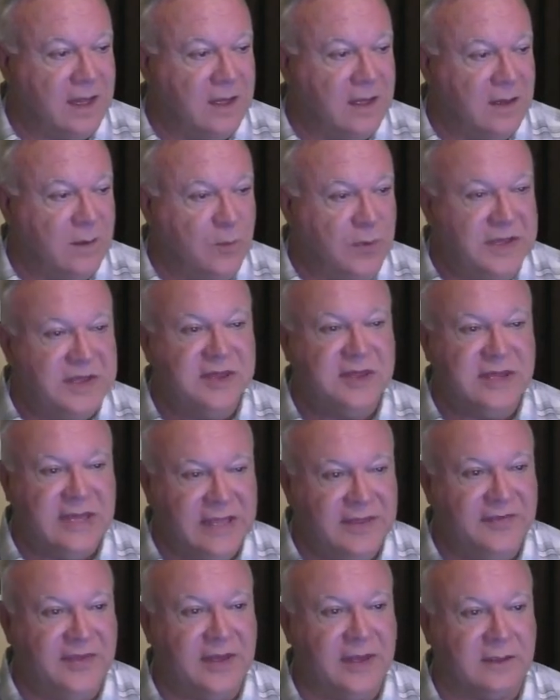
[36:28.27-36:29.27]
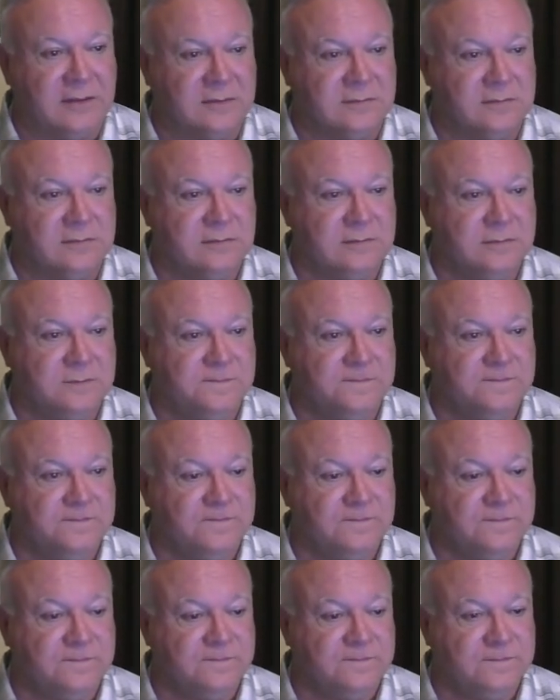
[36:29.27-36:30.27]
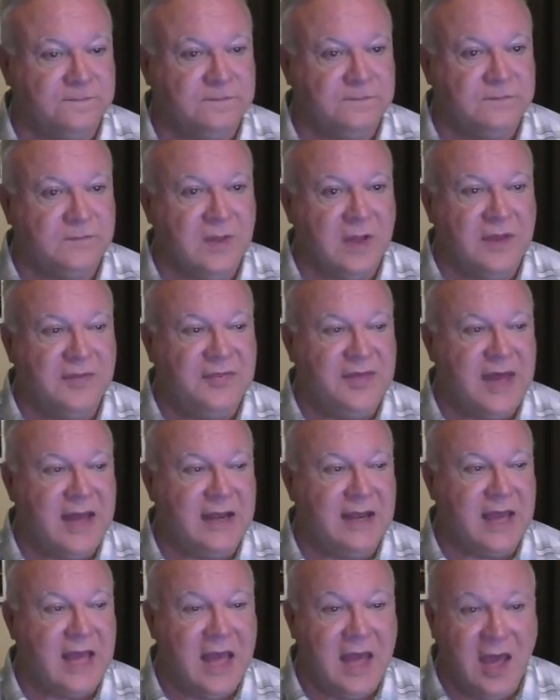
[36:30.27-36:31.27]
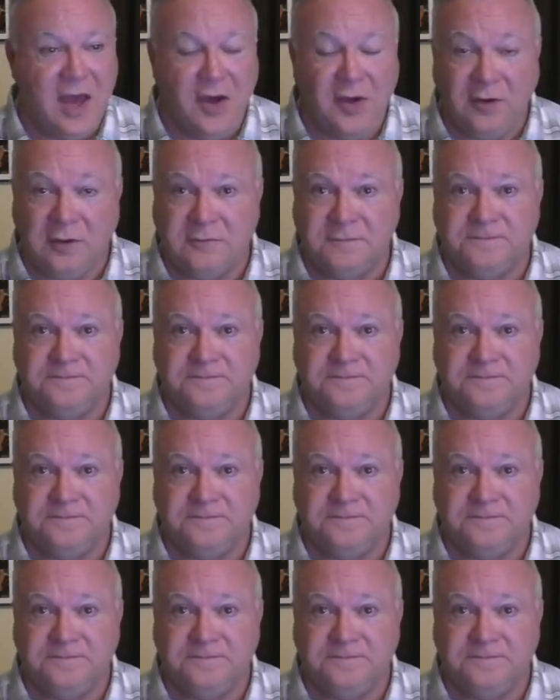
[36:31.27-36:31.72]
we see then that hell